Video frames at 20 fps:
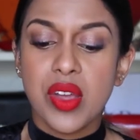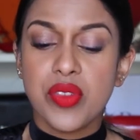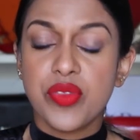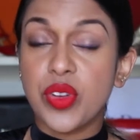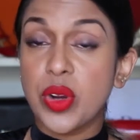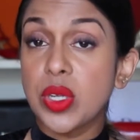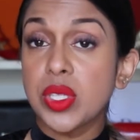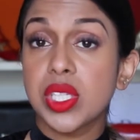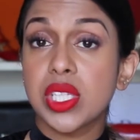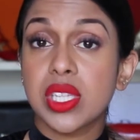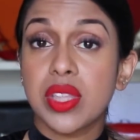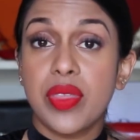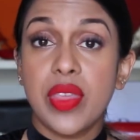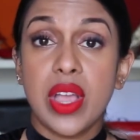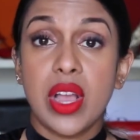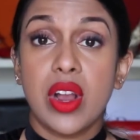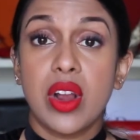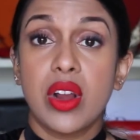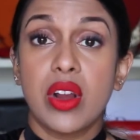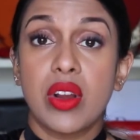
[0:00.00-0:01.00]
First,
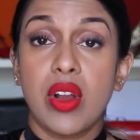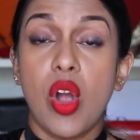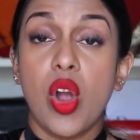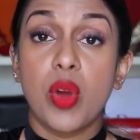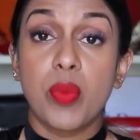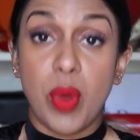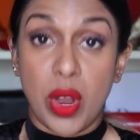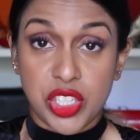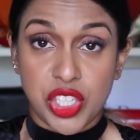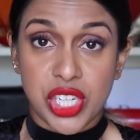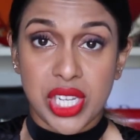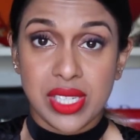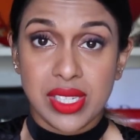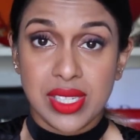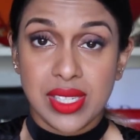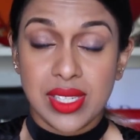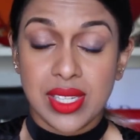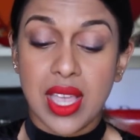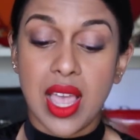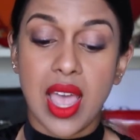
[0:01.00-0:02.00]
there are
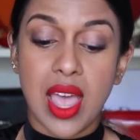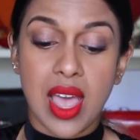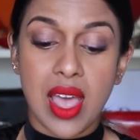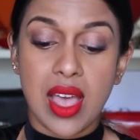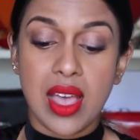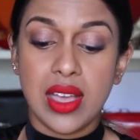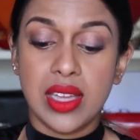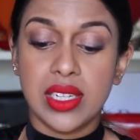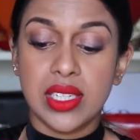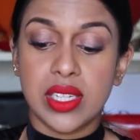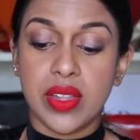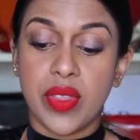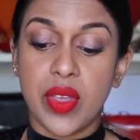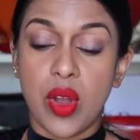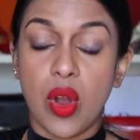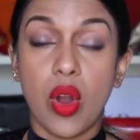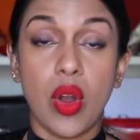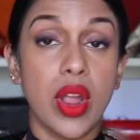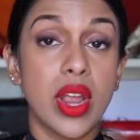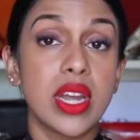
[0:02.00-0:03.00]
brushes, and
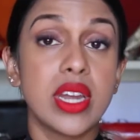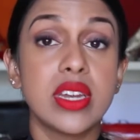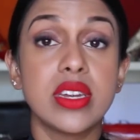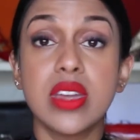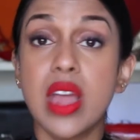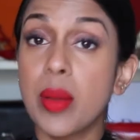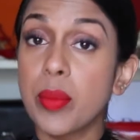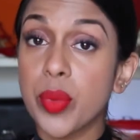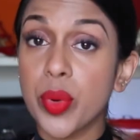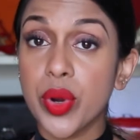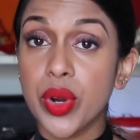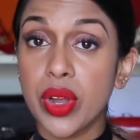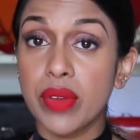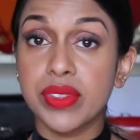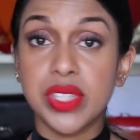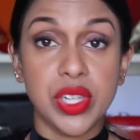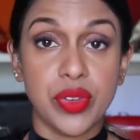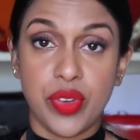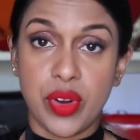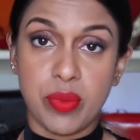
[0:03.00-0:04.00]
there are a number
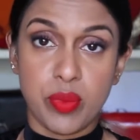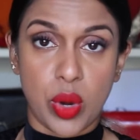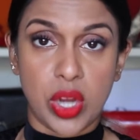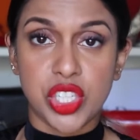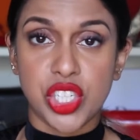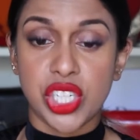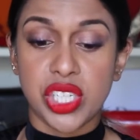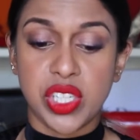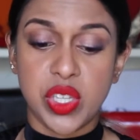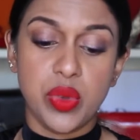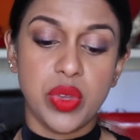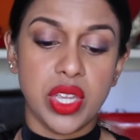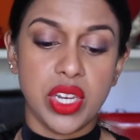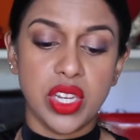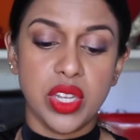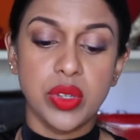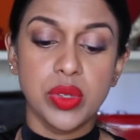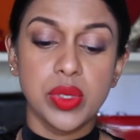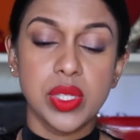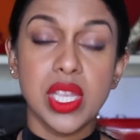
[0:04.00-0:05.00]
of different brushes you can
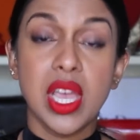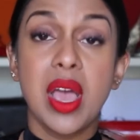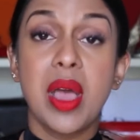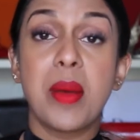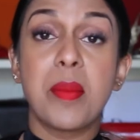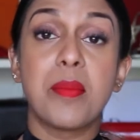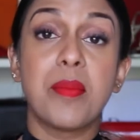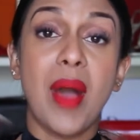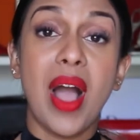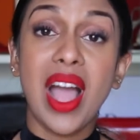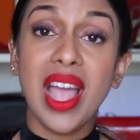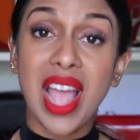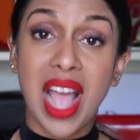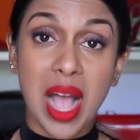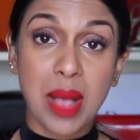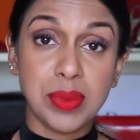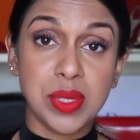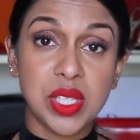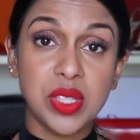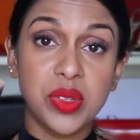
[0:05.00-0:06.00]
use. My
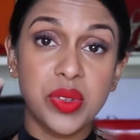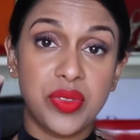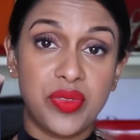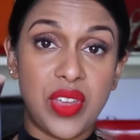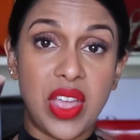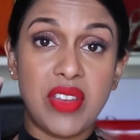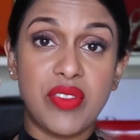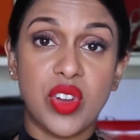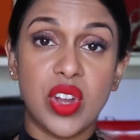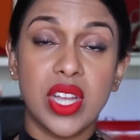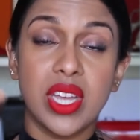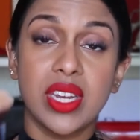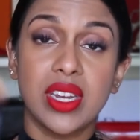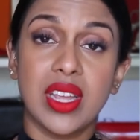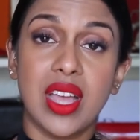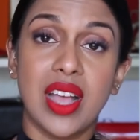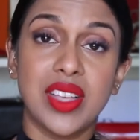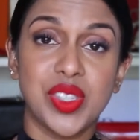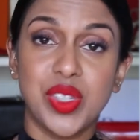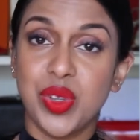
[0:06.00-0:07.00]
absolute favorite,
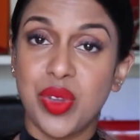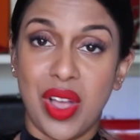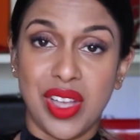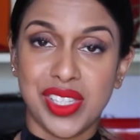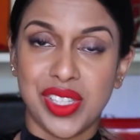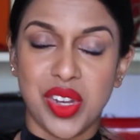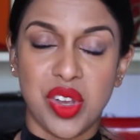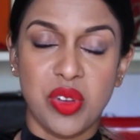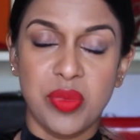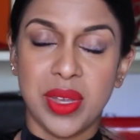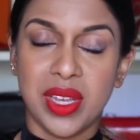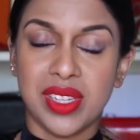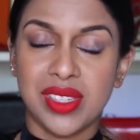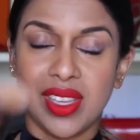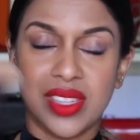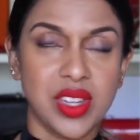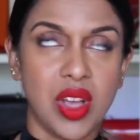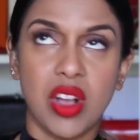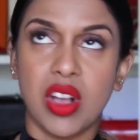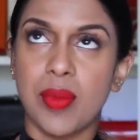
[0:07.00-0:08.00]
as you guys know because
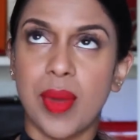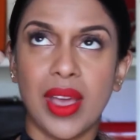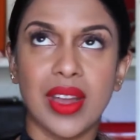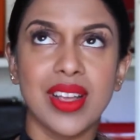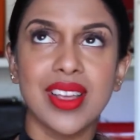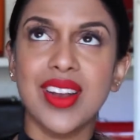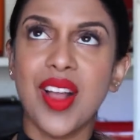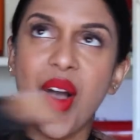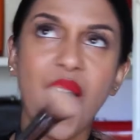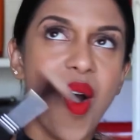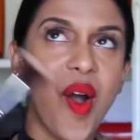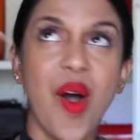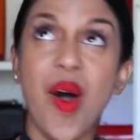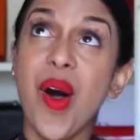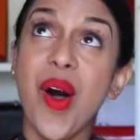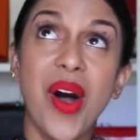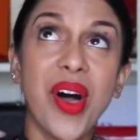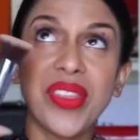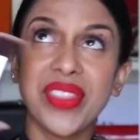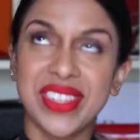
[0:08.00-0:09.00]
I talk about it
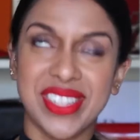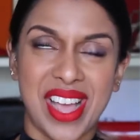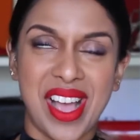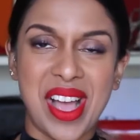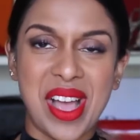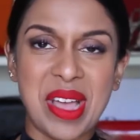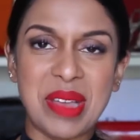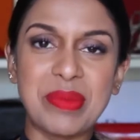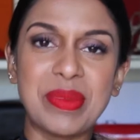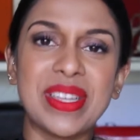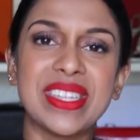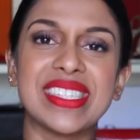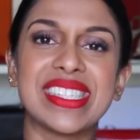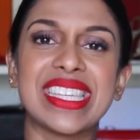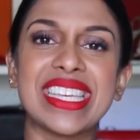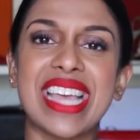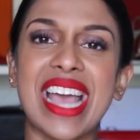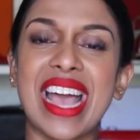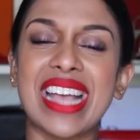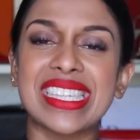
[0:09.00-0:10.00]
all the time, is
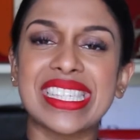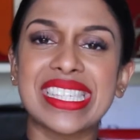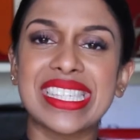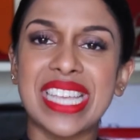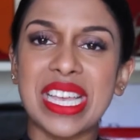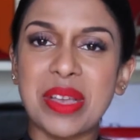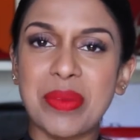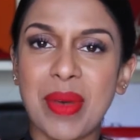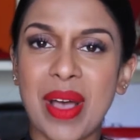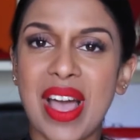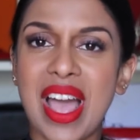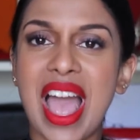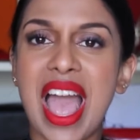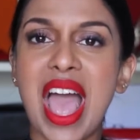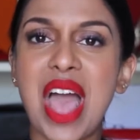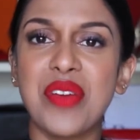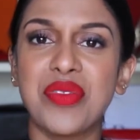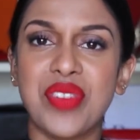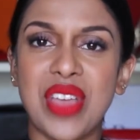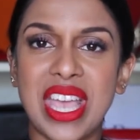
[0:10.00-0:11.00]
the Sigma
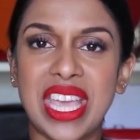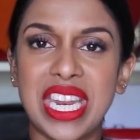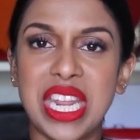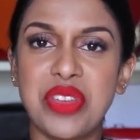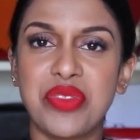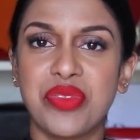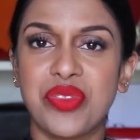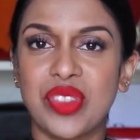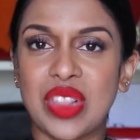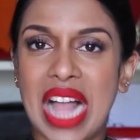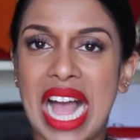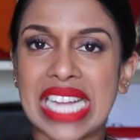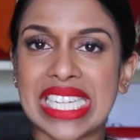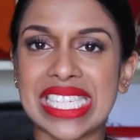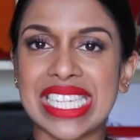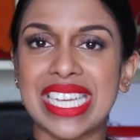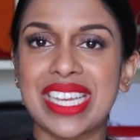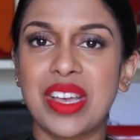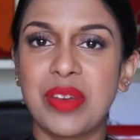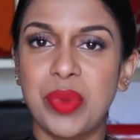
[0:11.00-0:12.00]
F80
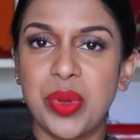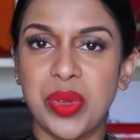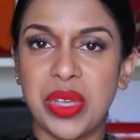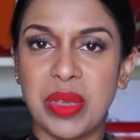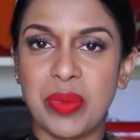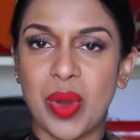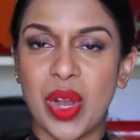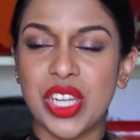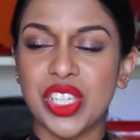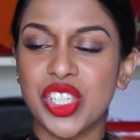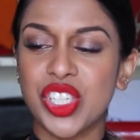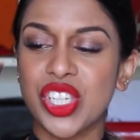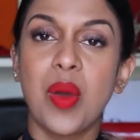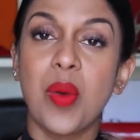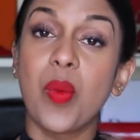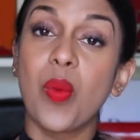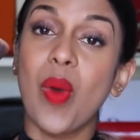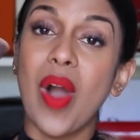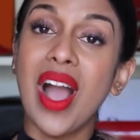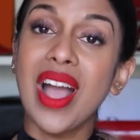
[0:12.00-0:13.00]
Flat Kabuki brush.
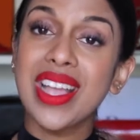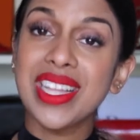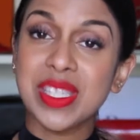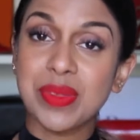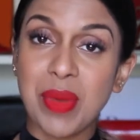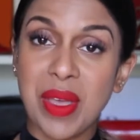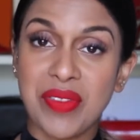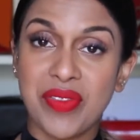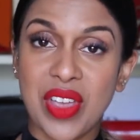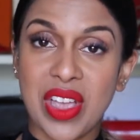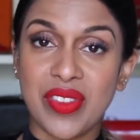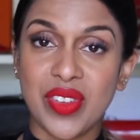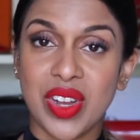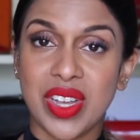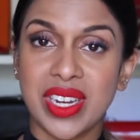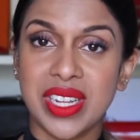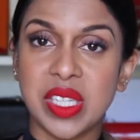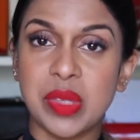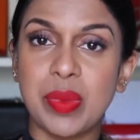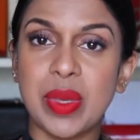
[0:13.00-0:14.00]
Why it's my
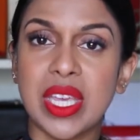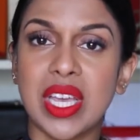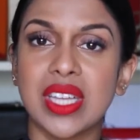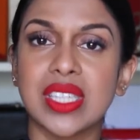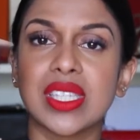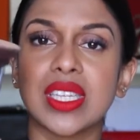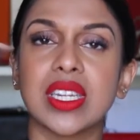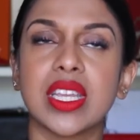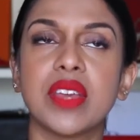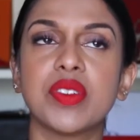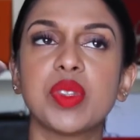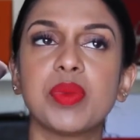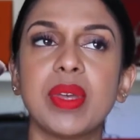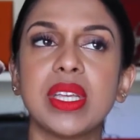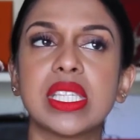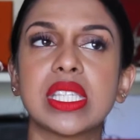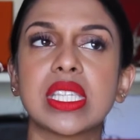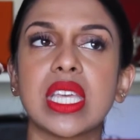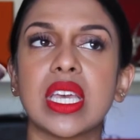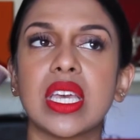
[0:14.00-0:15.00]
favorite is because it gives my
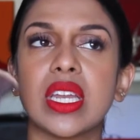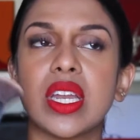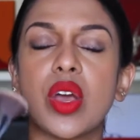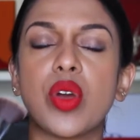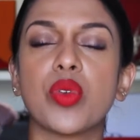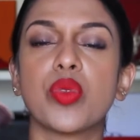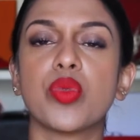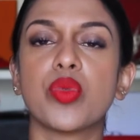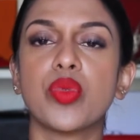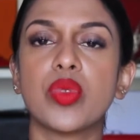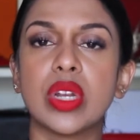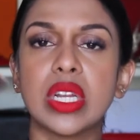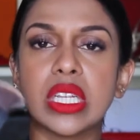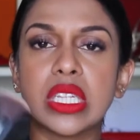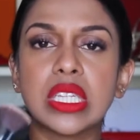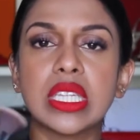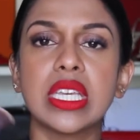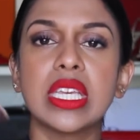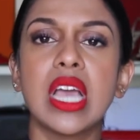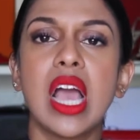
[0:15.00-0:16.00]
skin a
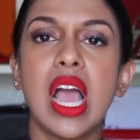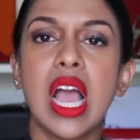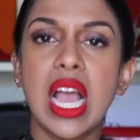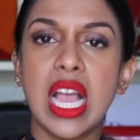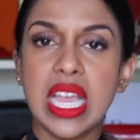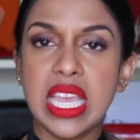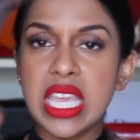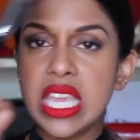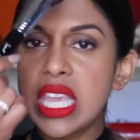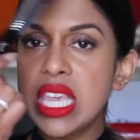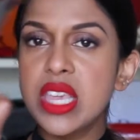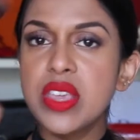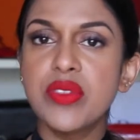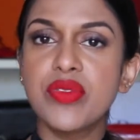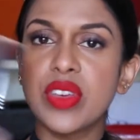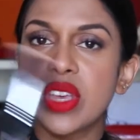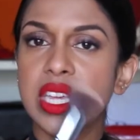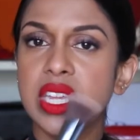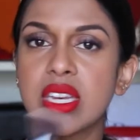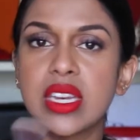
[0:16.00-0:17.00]
really
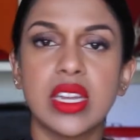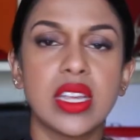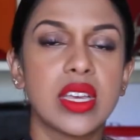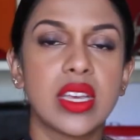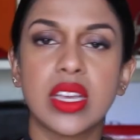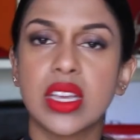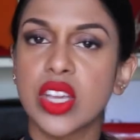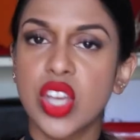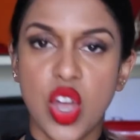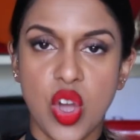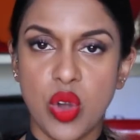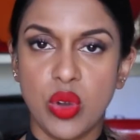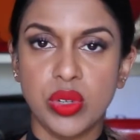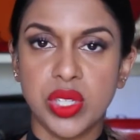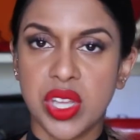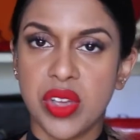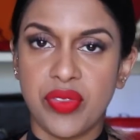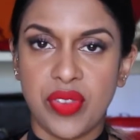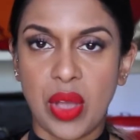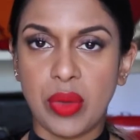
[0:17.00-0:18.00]
even
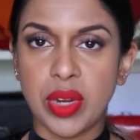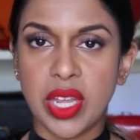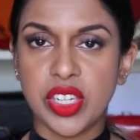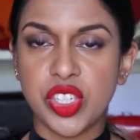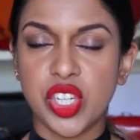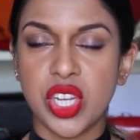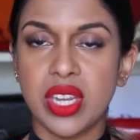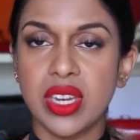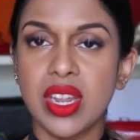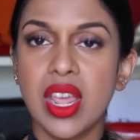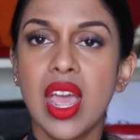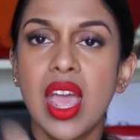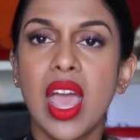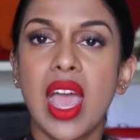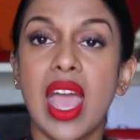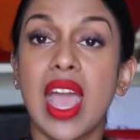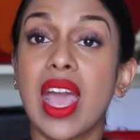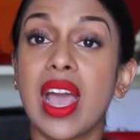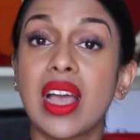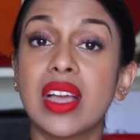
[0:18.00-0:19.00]
coat of foundation,
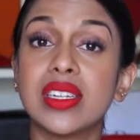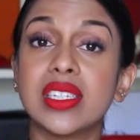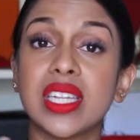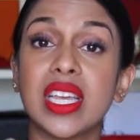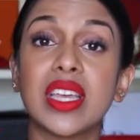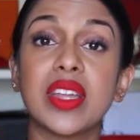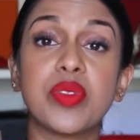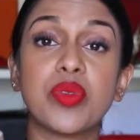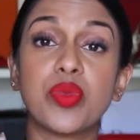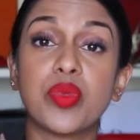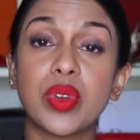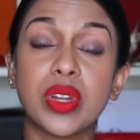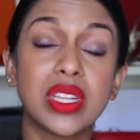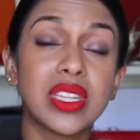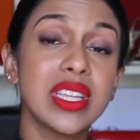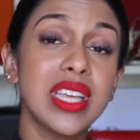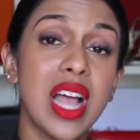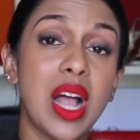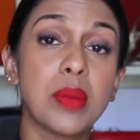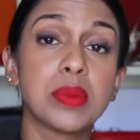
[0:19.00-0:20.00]
and it
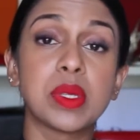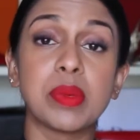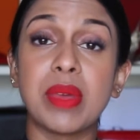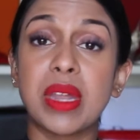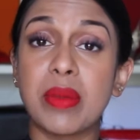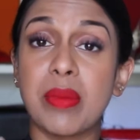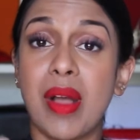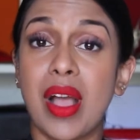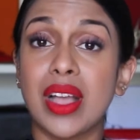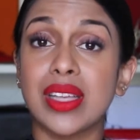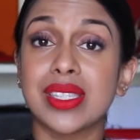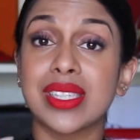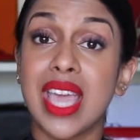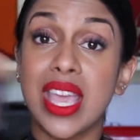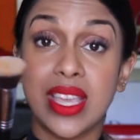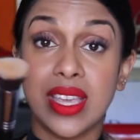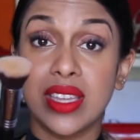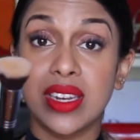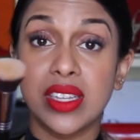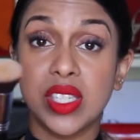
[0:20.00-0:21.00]
really helps minimize
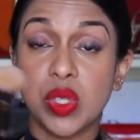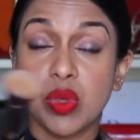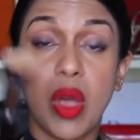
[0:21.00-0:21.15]
cakiness.